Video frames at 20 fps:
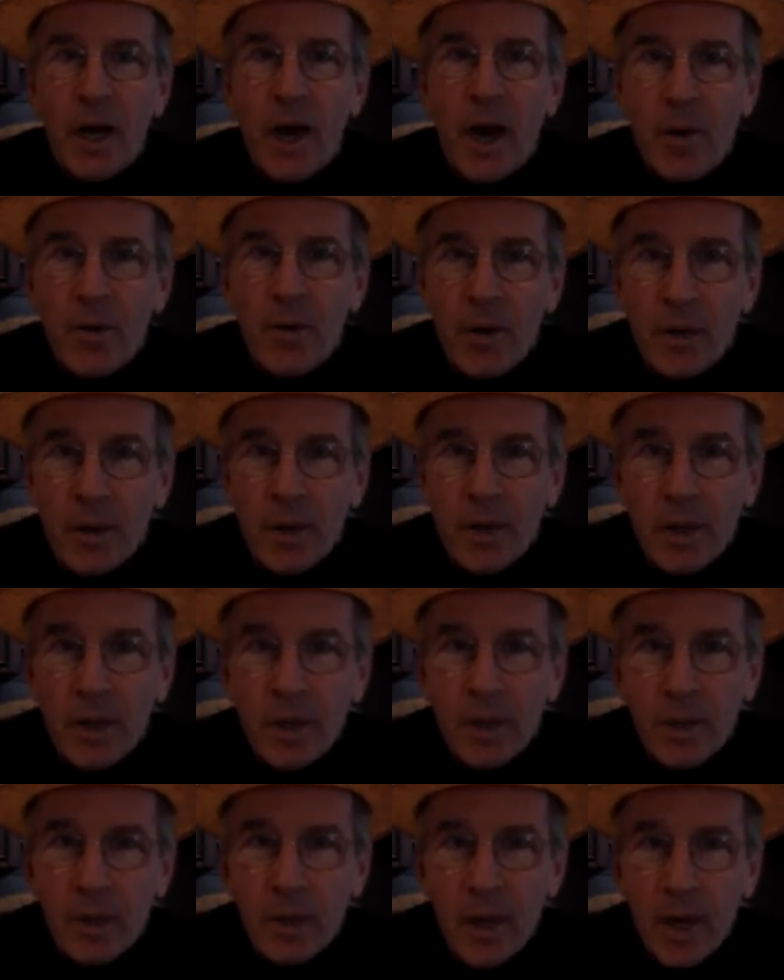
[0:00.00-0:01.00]
Our
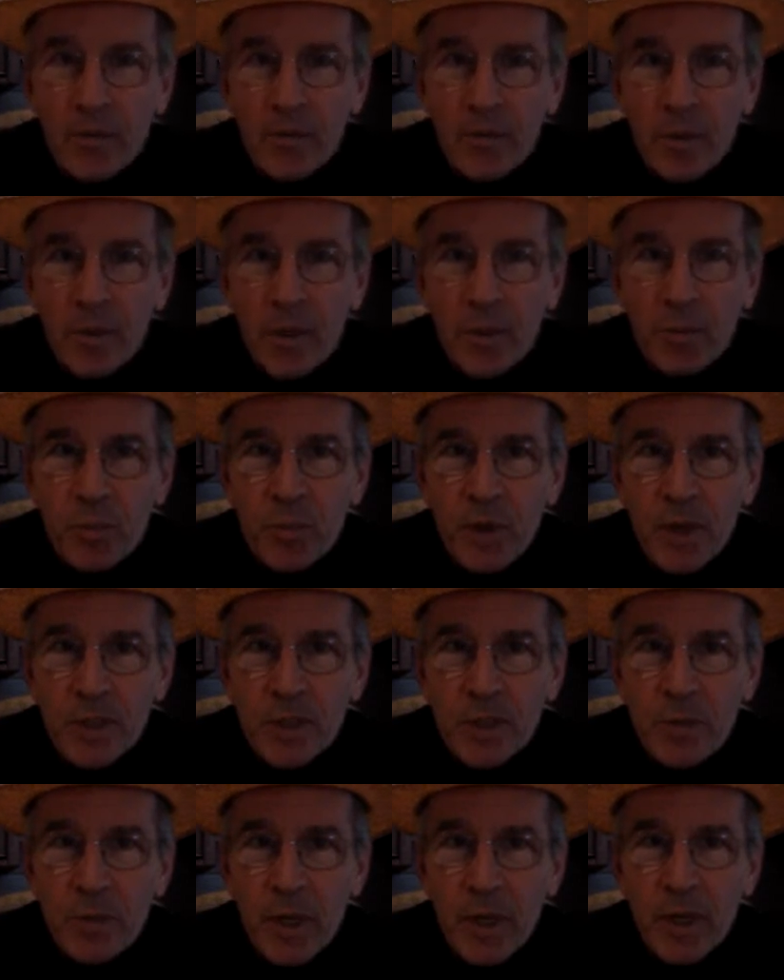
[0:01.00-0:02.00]
government
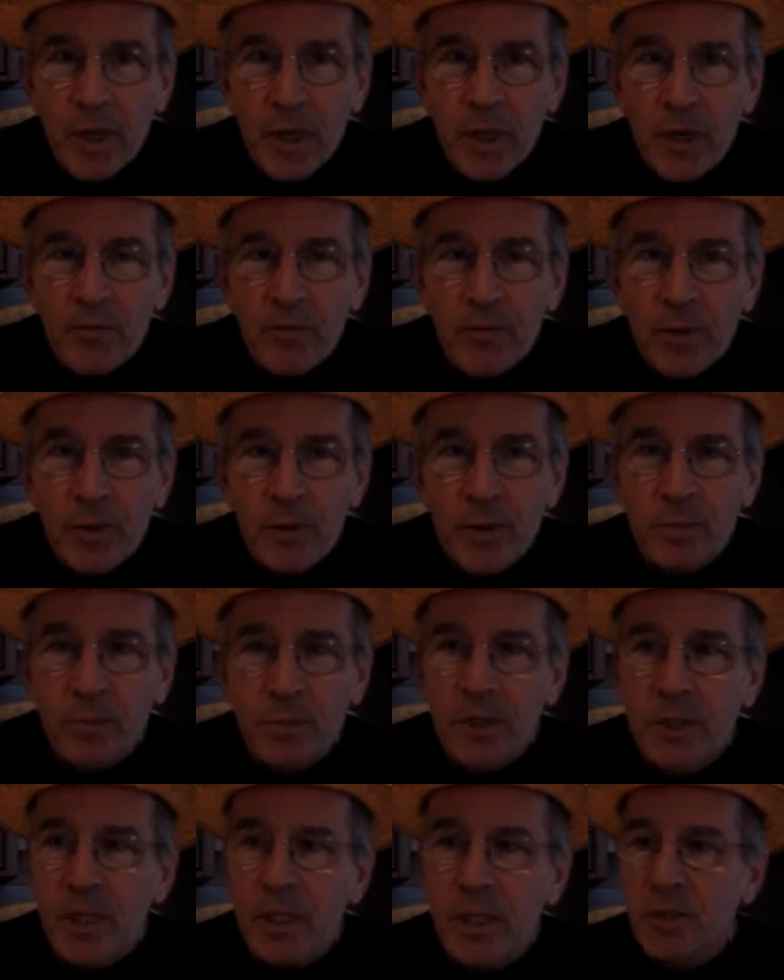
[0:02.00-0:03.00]
brings them in, interviews
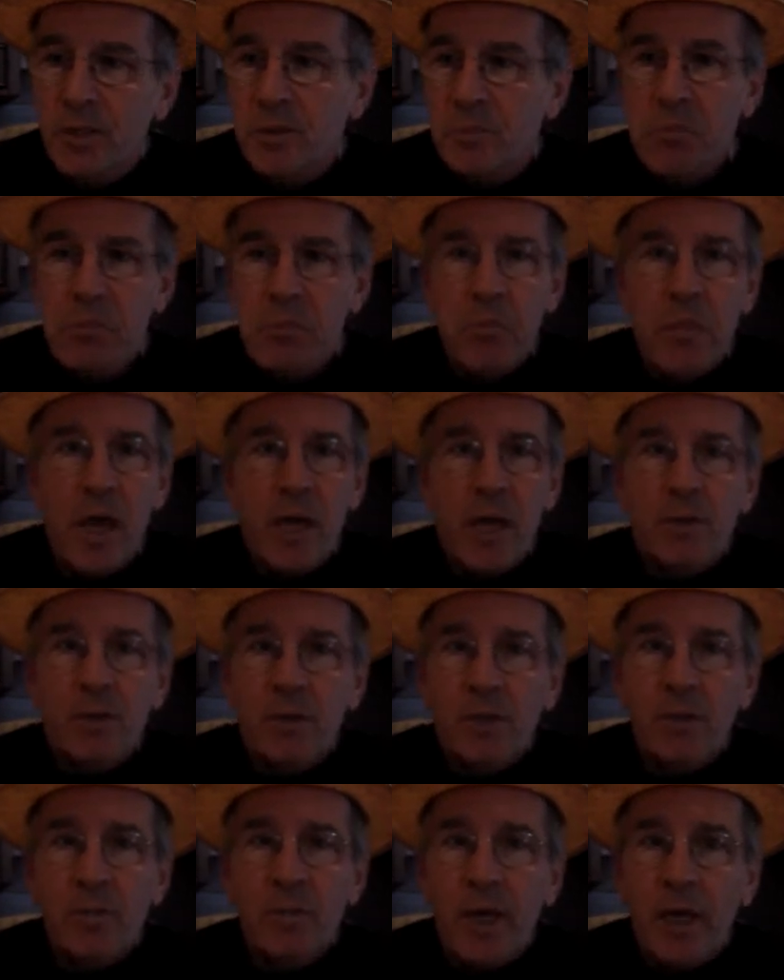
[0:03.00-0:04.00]
them, says, "Hey, you
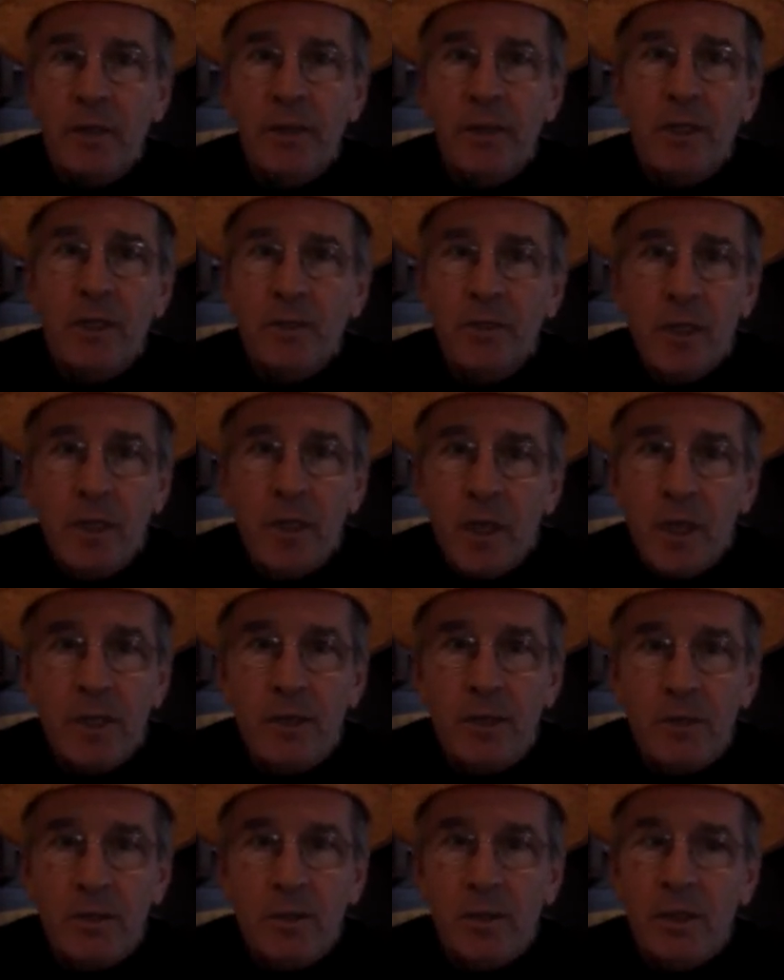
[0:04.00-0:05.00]
seem like nice
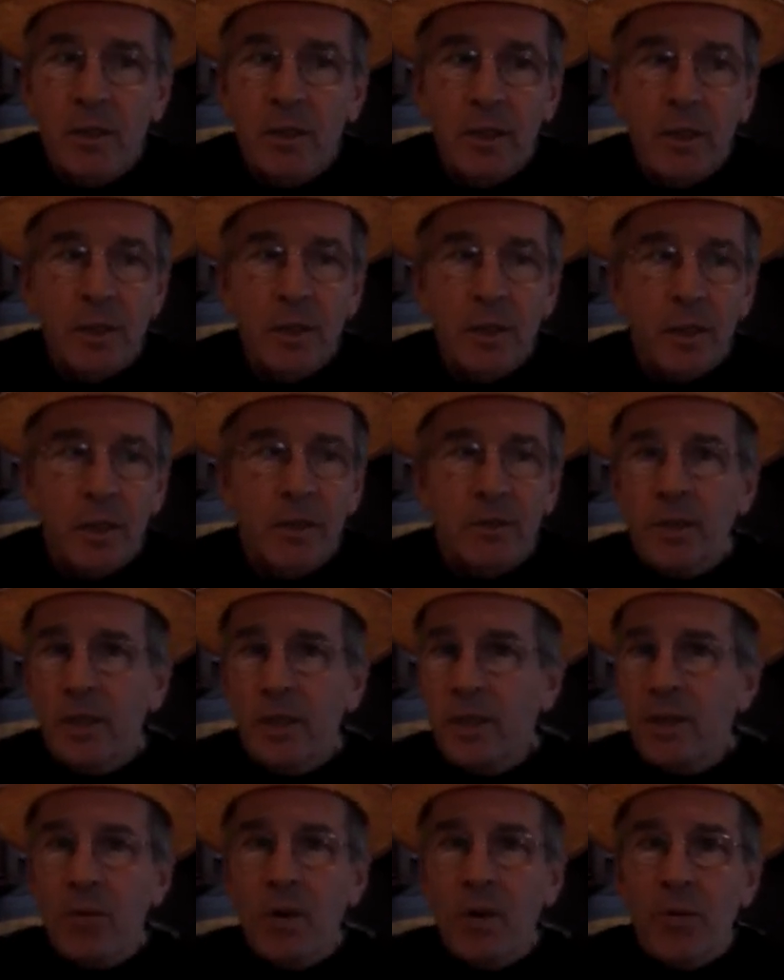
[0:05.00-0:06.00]
kids.
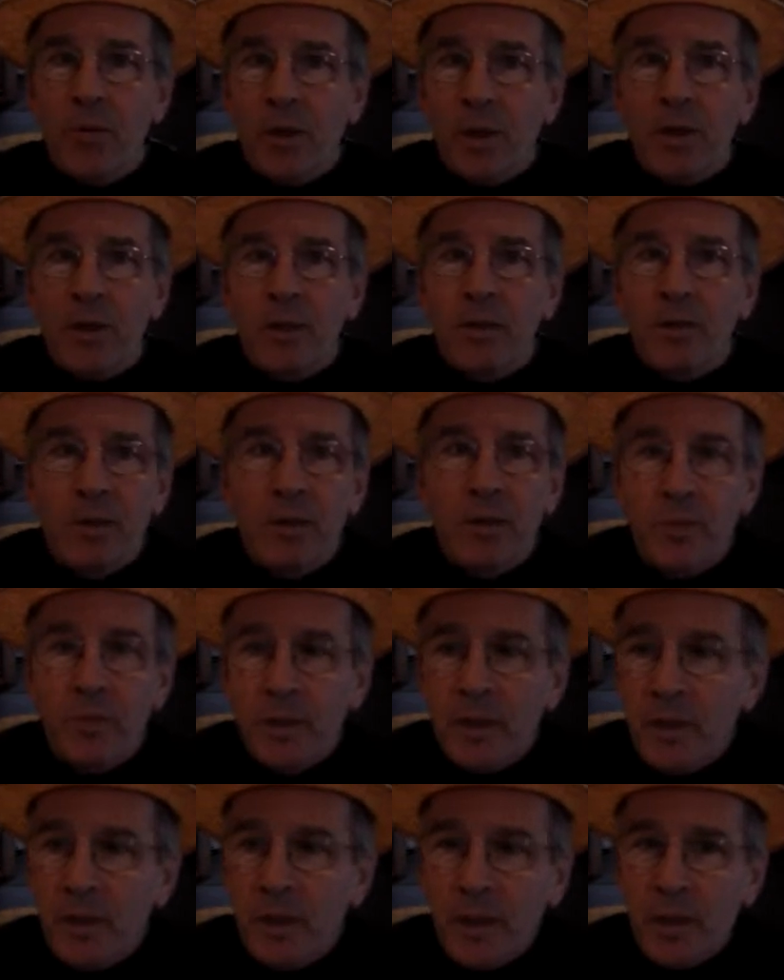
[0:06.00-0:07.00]
Tell you what we're going to do.
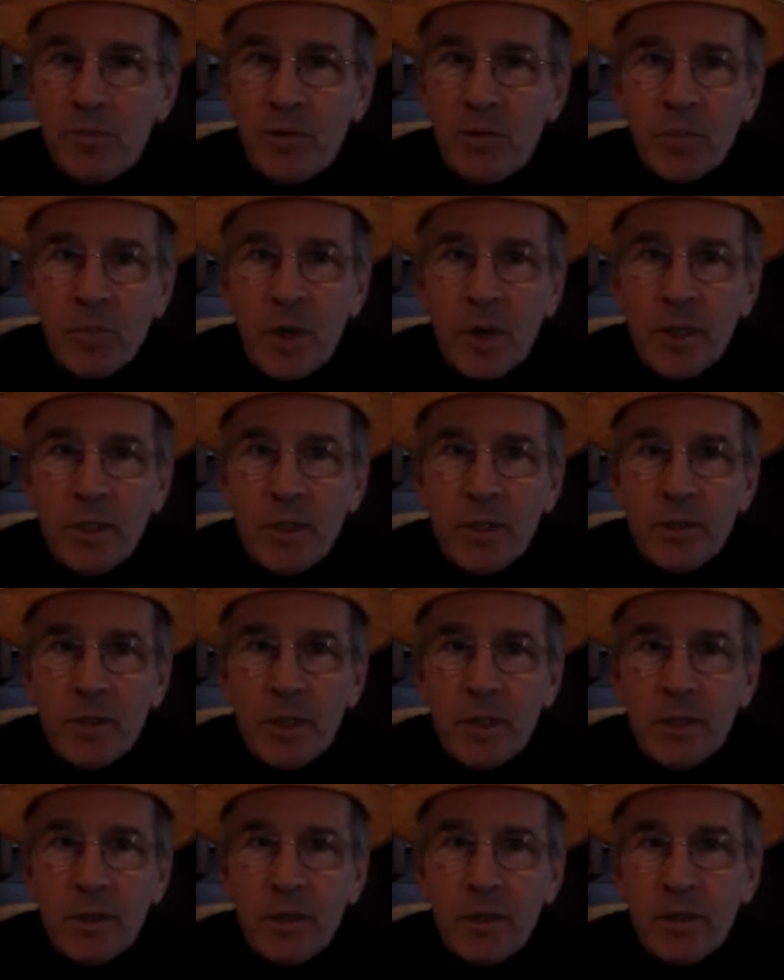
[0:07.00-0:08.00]
We're going to give you money,
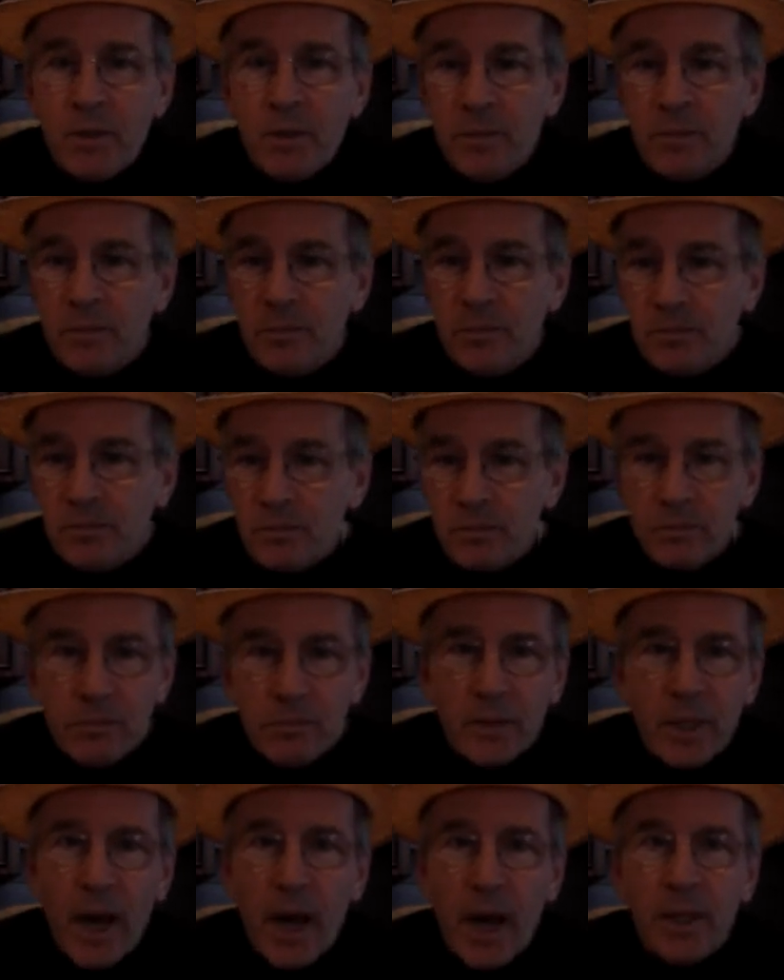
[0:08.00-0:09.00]
send you to
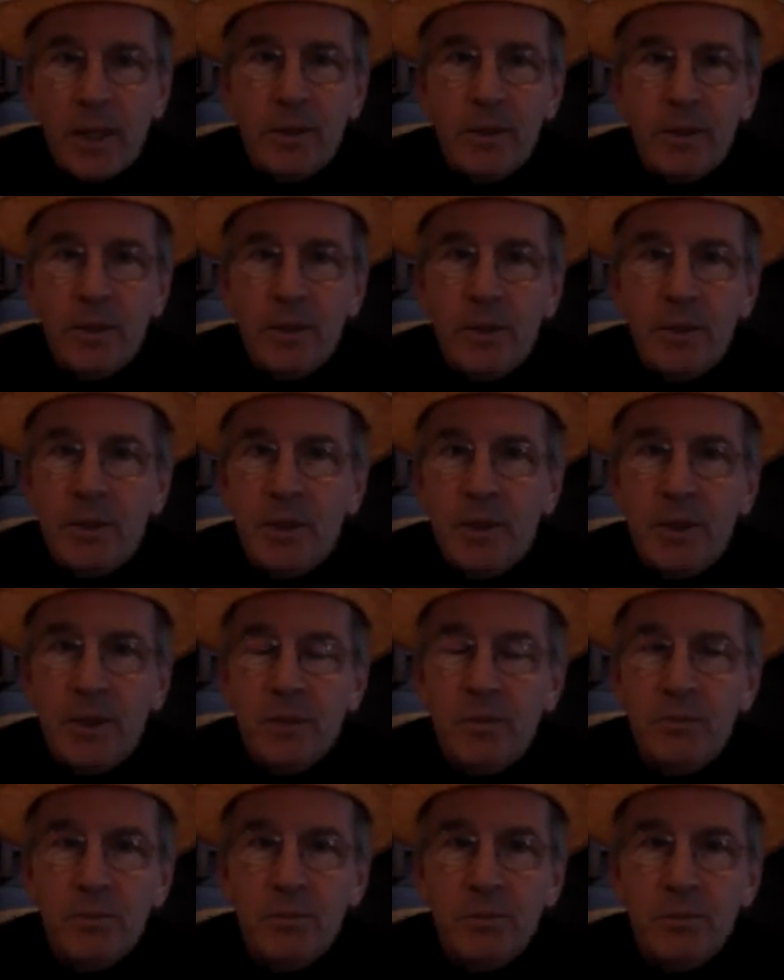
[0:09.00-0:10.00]
college, you
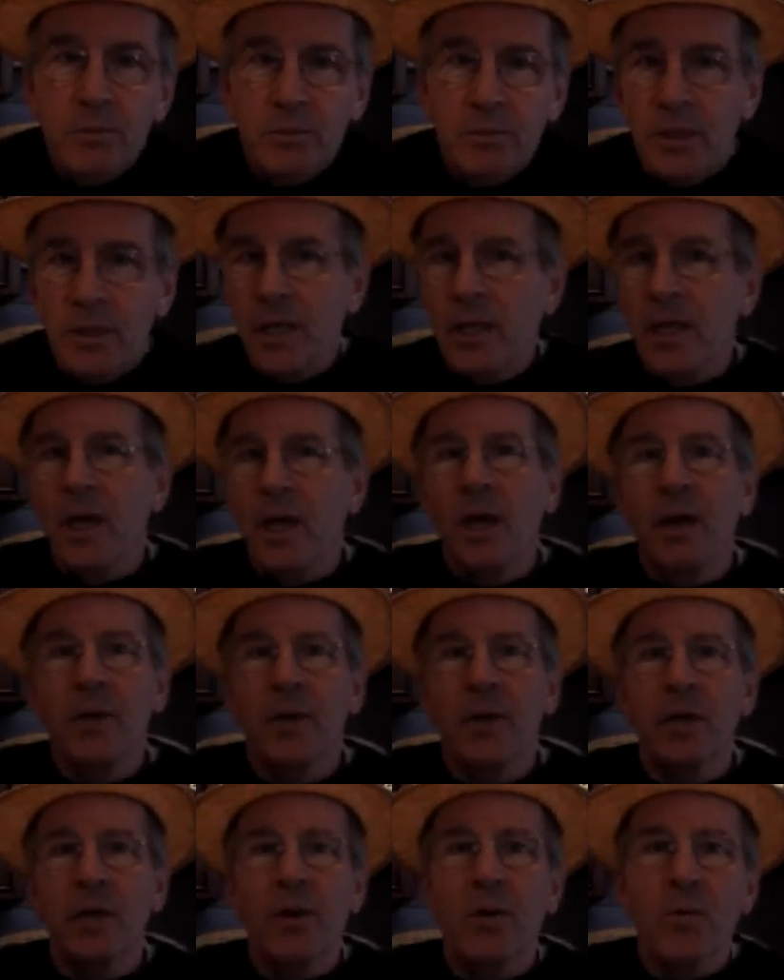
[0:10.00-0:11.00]
know, take
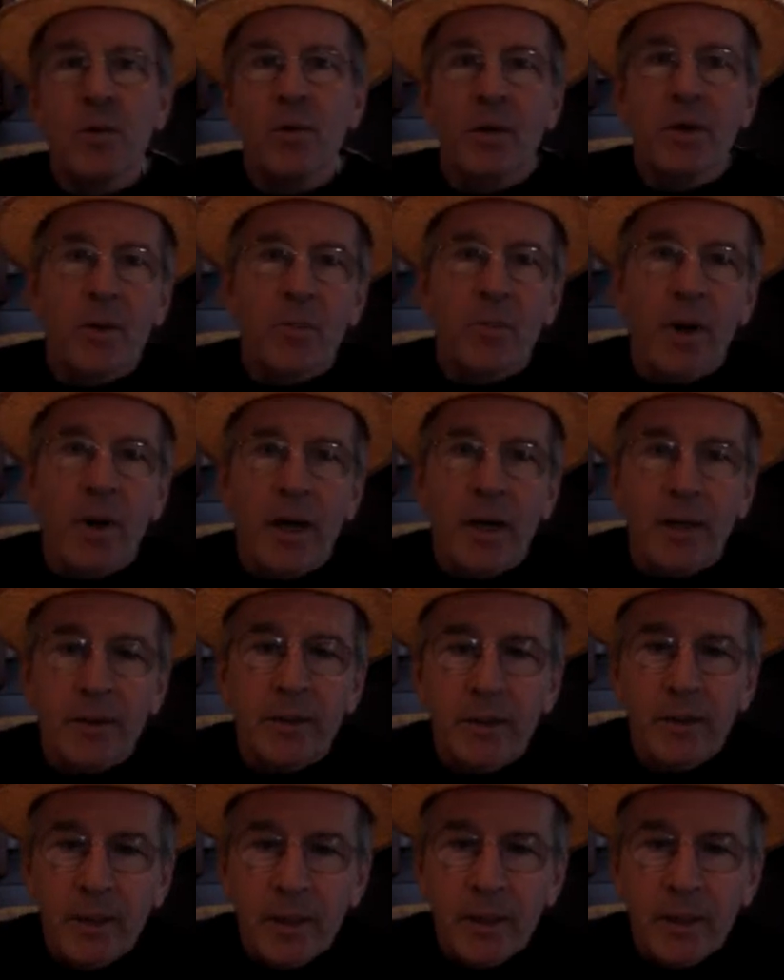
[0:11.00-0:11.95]
care of you, don't worry about it."